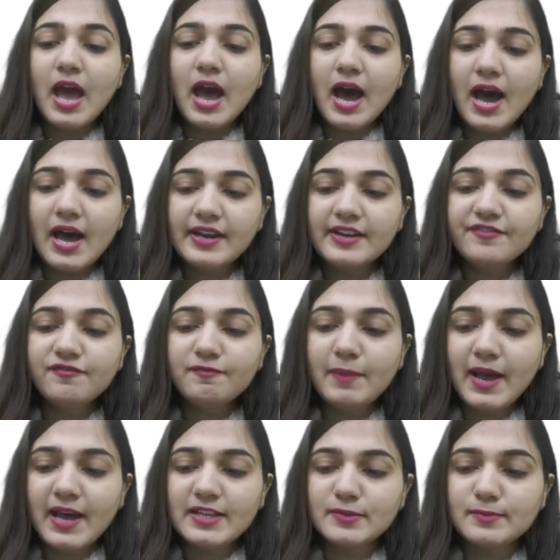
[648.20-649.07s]
RF
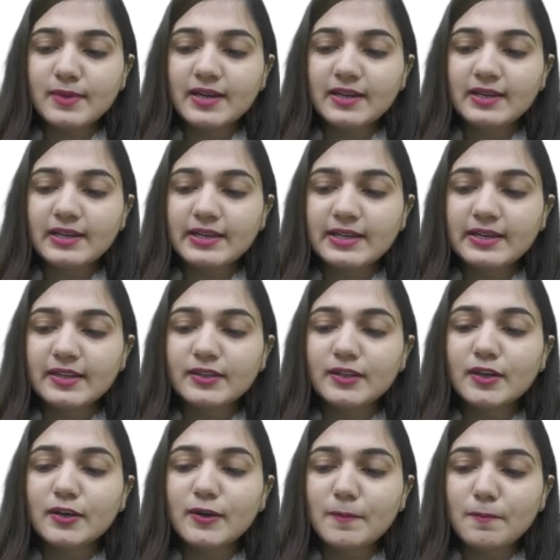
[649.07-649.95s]
plasma clean
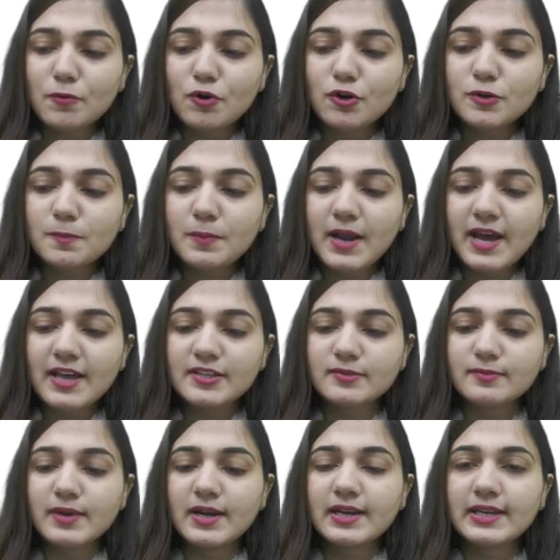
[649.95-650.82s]
and the remote
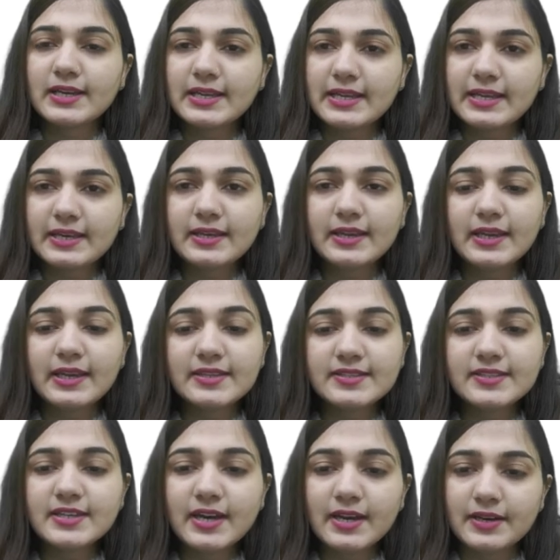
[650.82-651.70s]
plasma clean
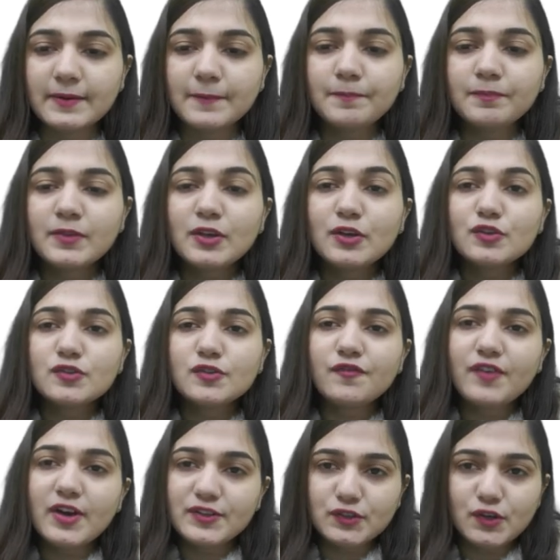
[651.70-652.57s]
is done.
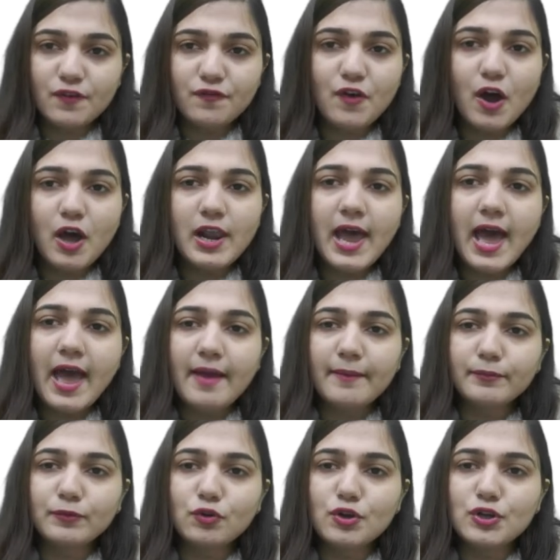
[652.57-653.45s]
So first of all, I
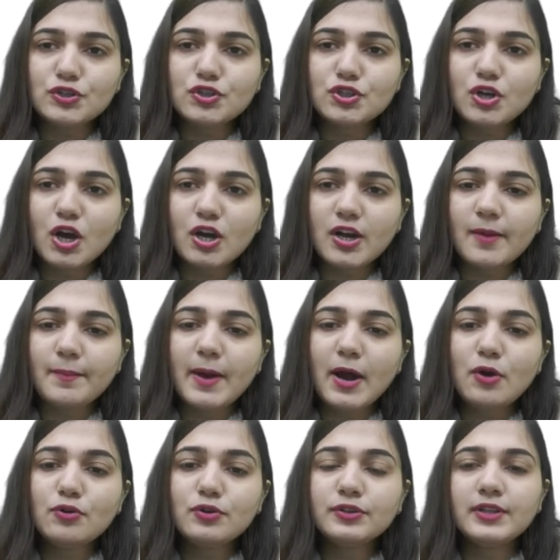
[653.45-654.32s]
am going to talk
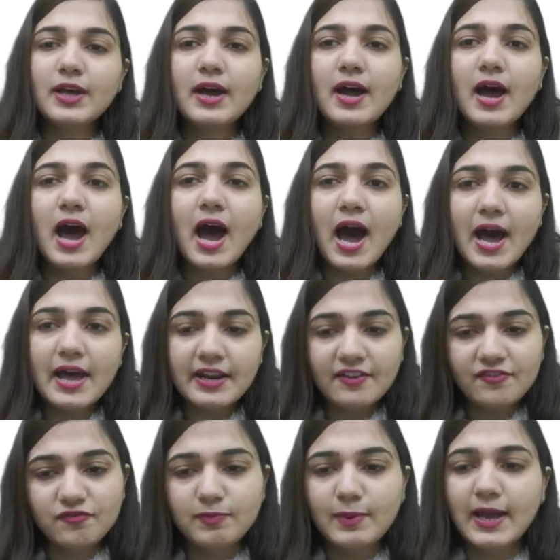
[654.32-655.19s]
about the
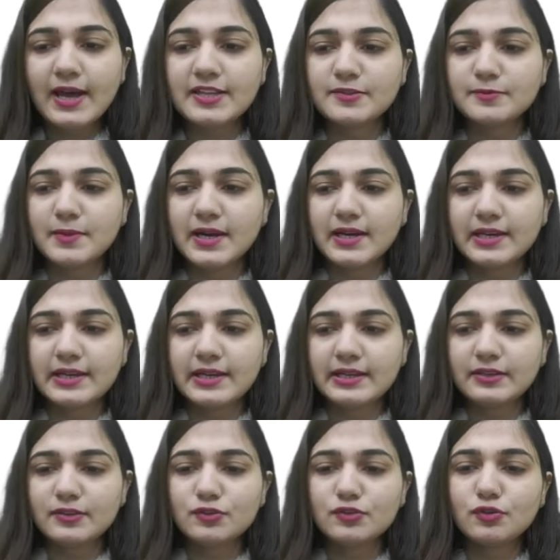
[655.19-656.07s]
RF plasma
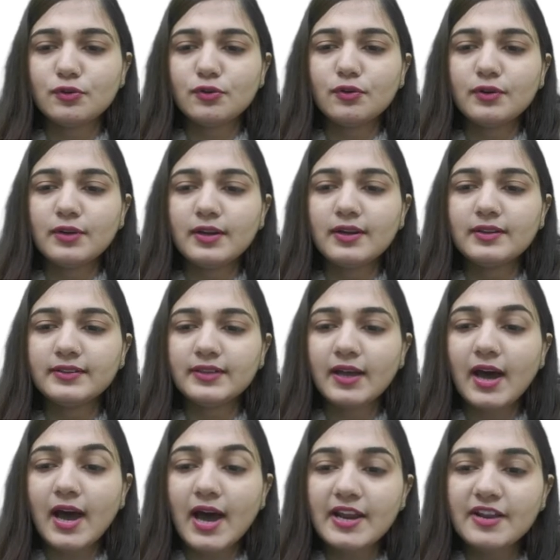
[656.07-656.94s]
clean. So
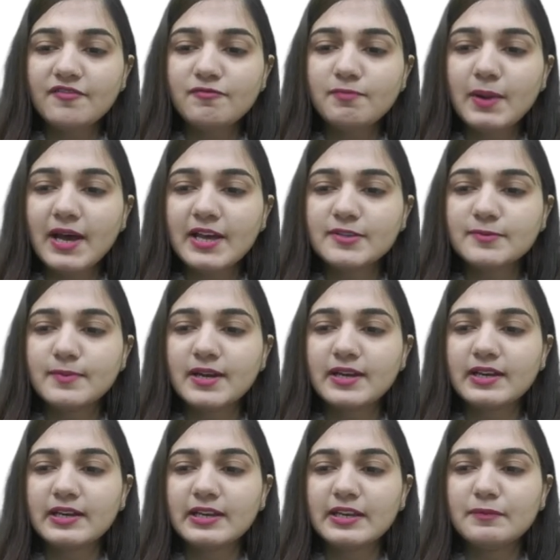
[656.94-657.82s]
the RF
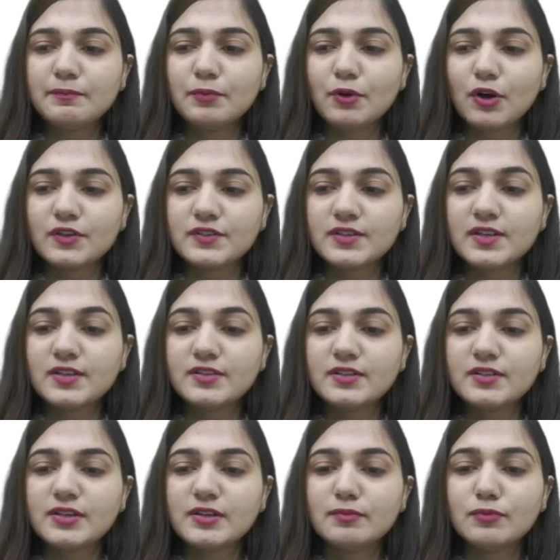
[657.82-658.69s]
plasma clean
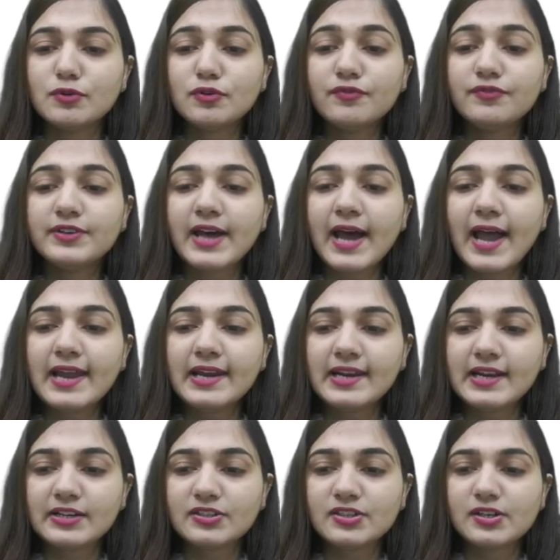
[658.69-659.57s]
process removes
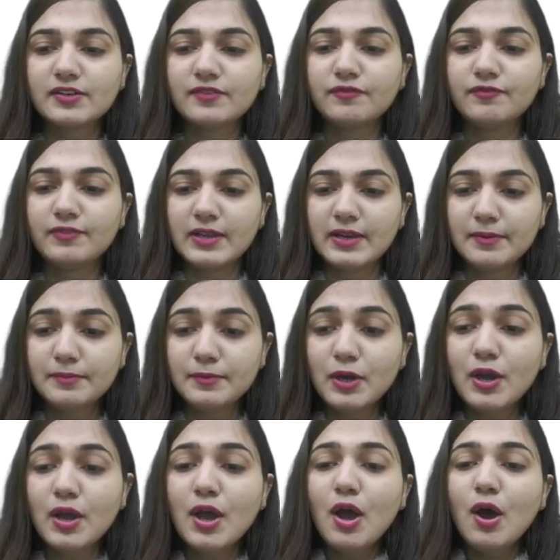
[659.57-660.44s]
dielectric
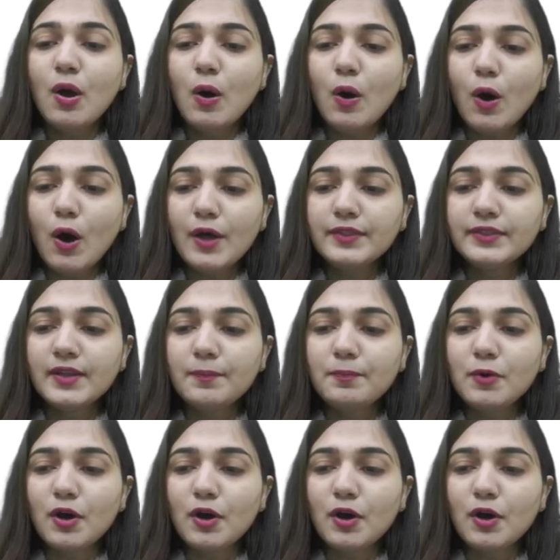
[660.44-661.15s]
film on the